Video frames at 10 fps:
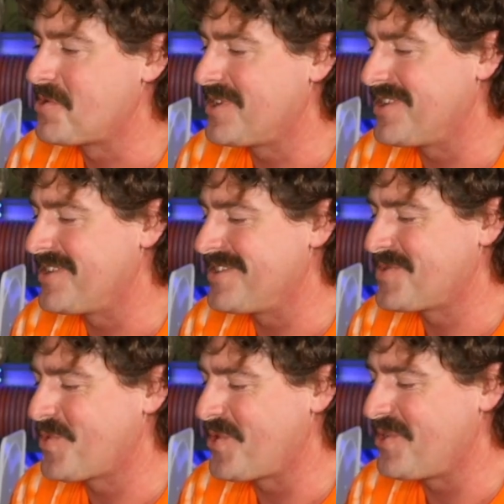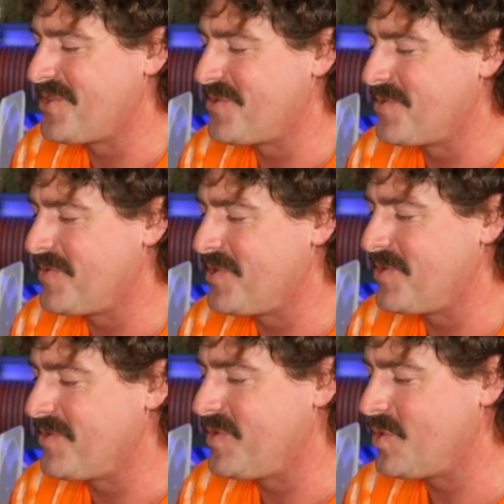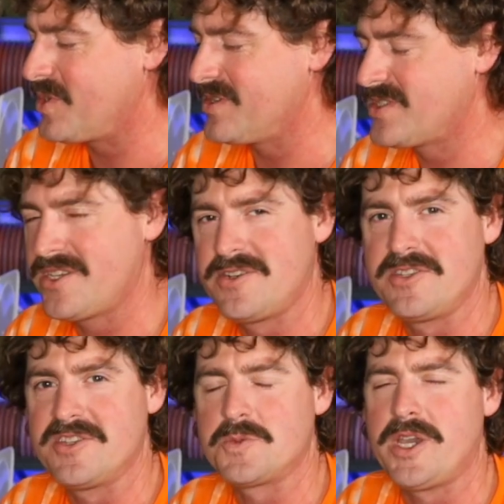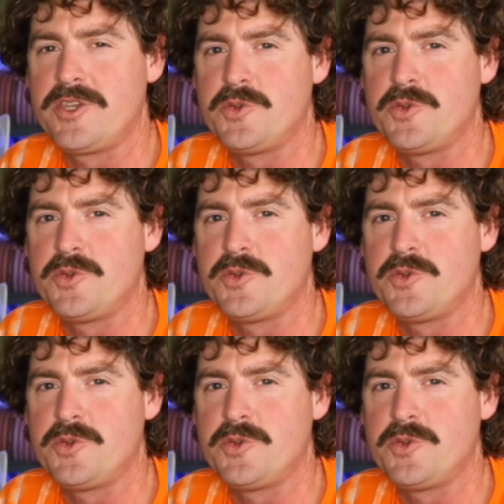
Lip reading: at this point in the review, if you're considering this bag,